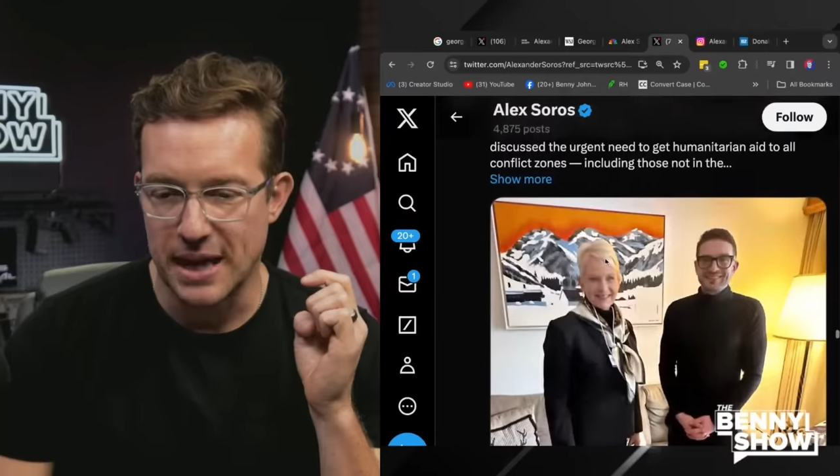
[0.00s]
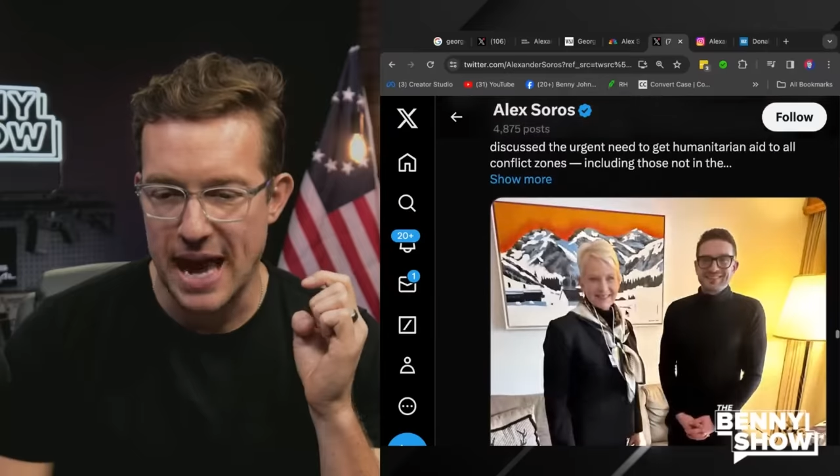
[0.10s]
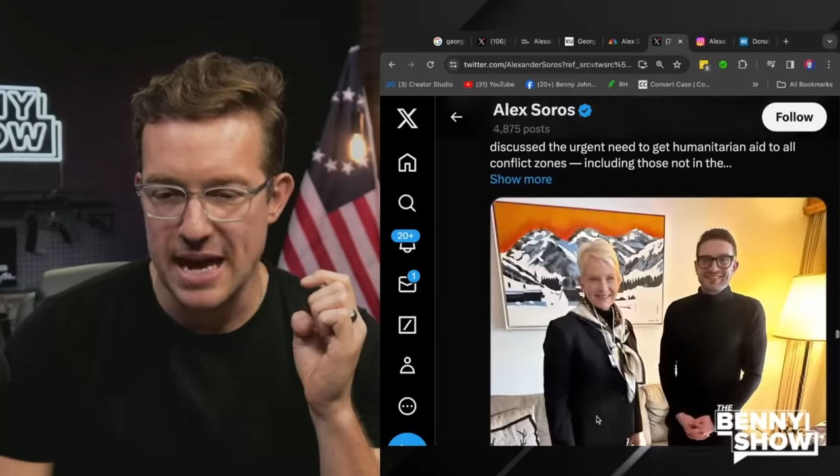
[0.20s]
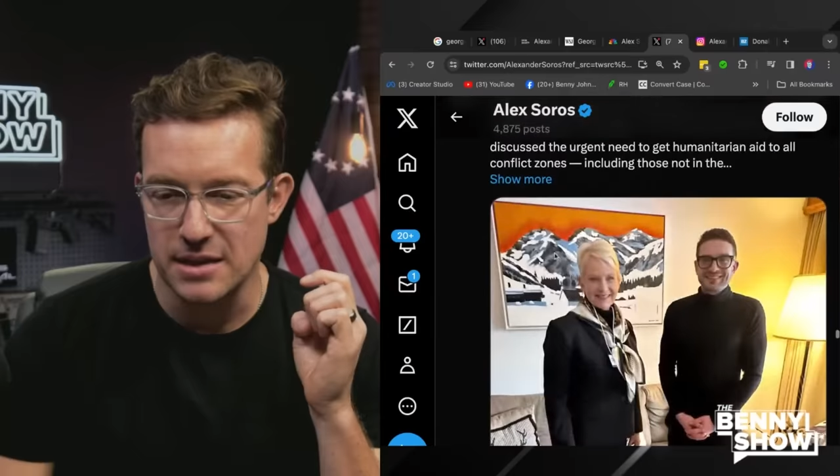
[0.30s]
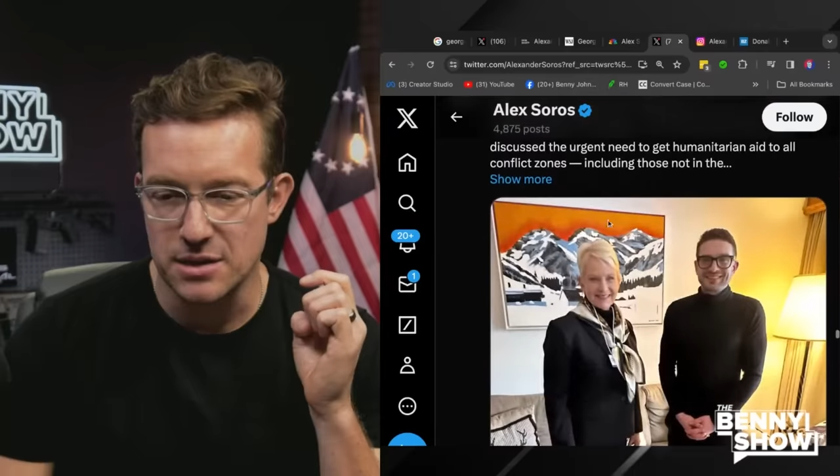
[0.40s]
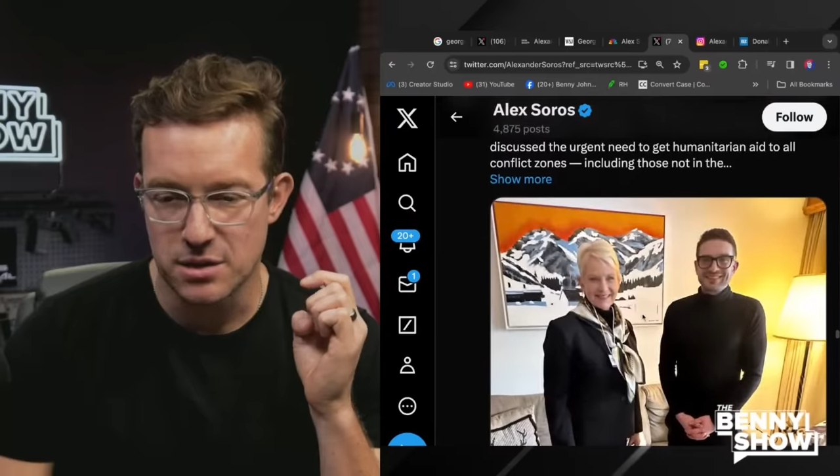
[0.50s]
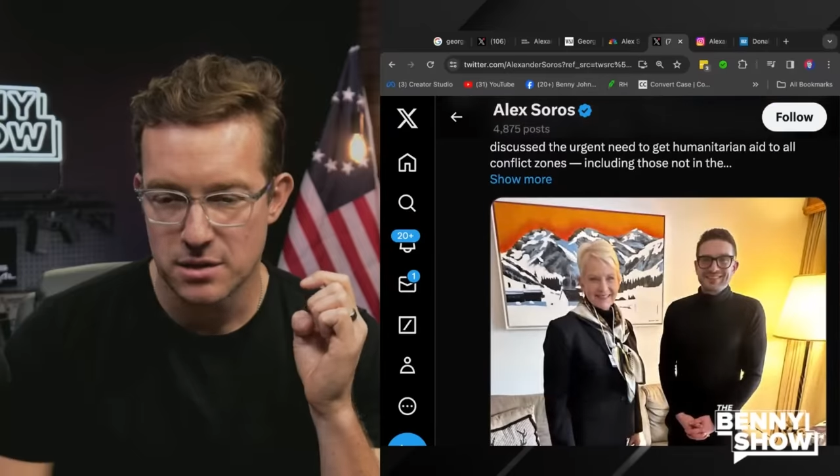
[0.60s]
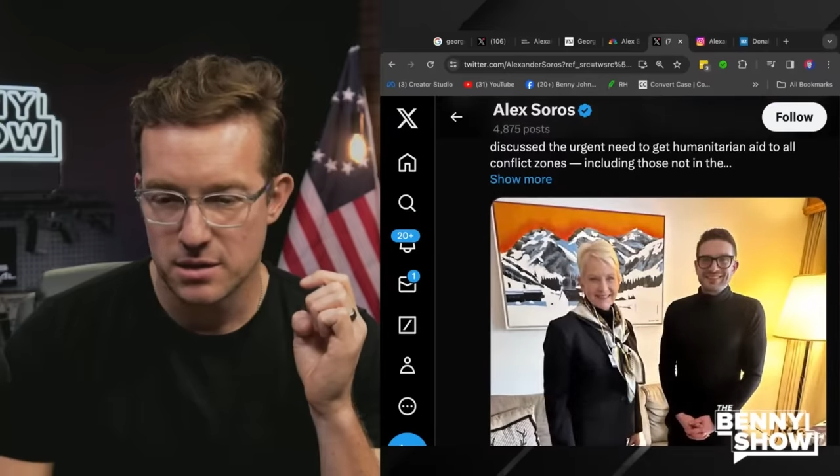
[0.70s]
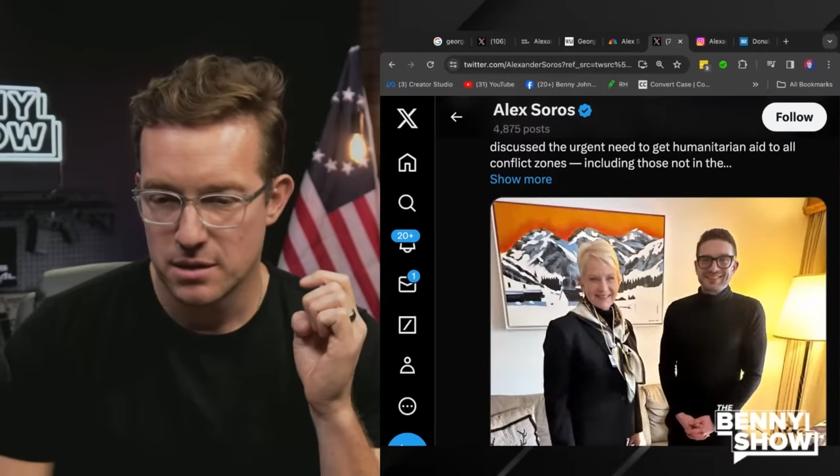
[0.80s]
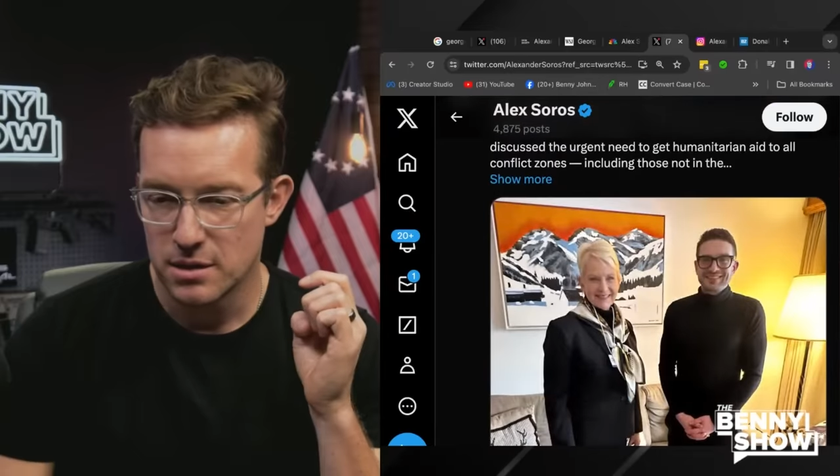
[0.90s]
McCain's
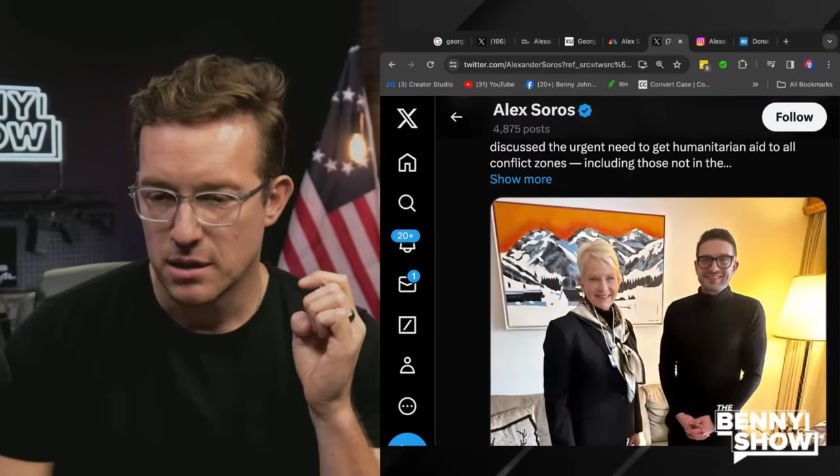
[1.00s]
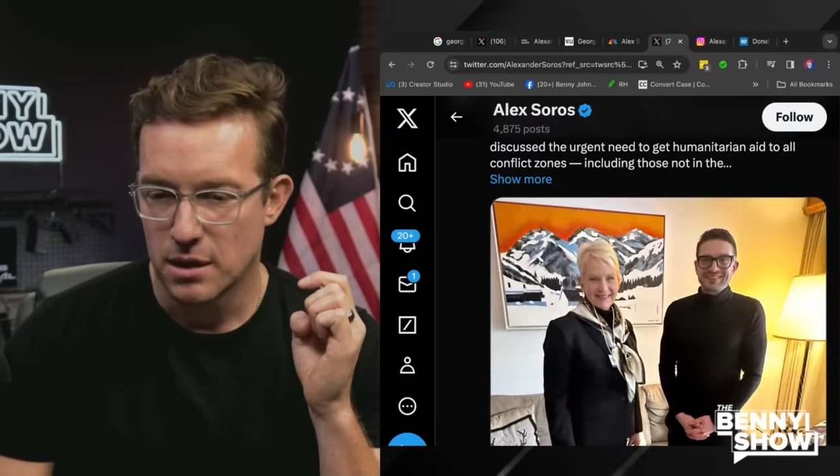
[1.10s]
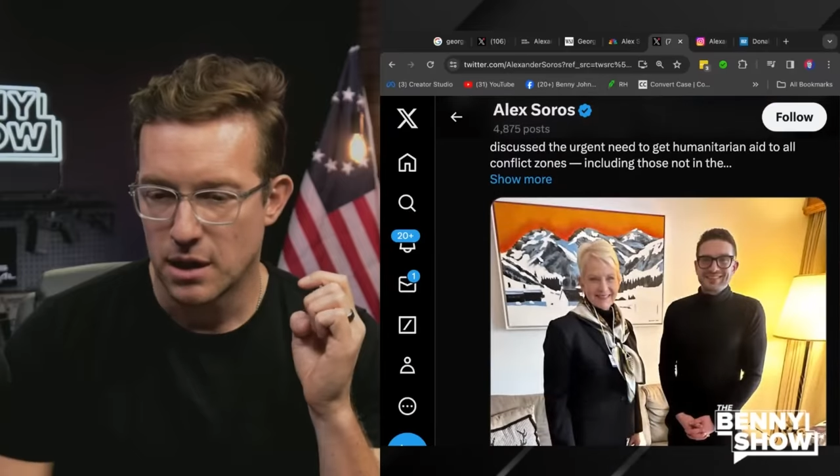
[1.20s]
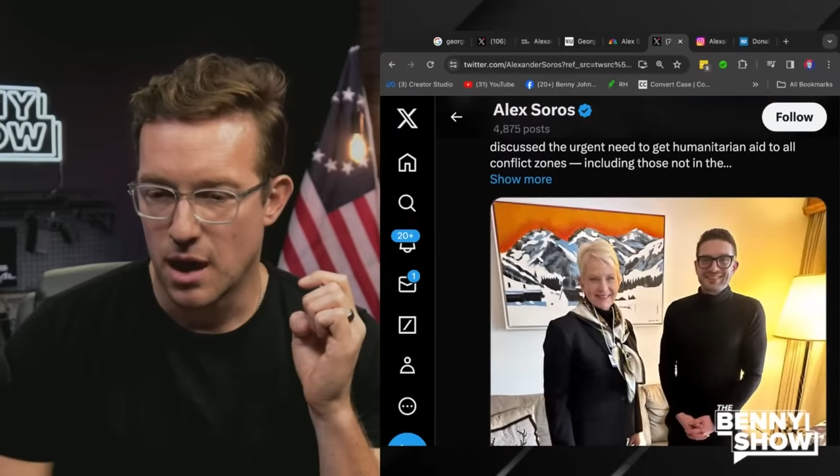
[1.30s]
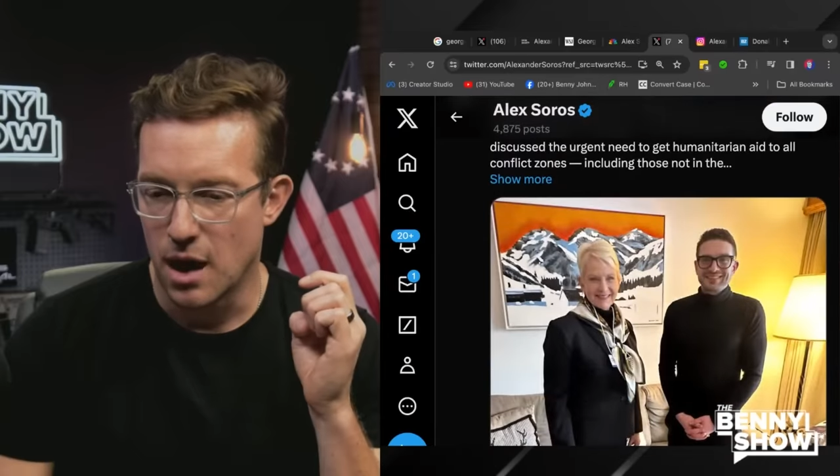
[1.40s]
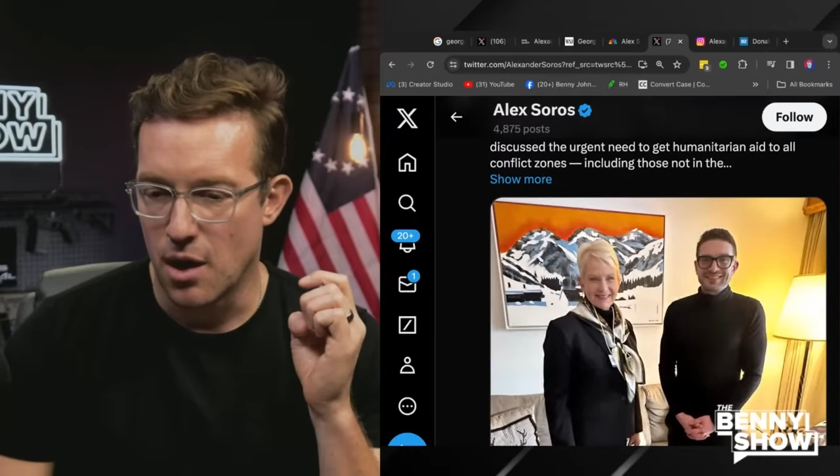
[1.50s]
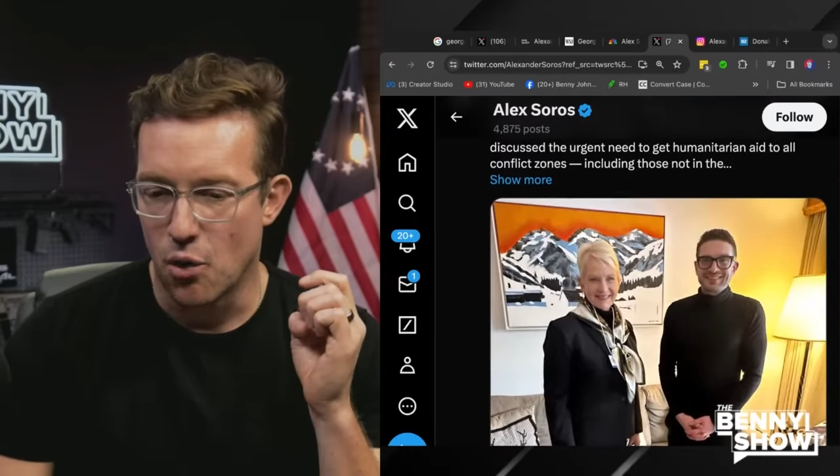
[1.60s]
uh,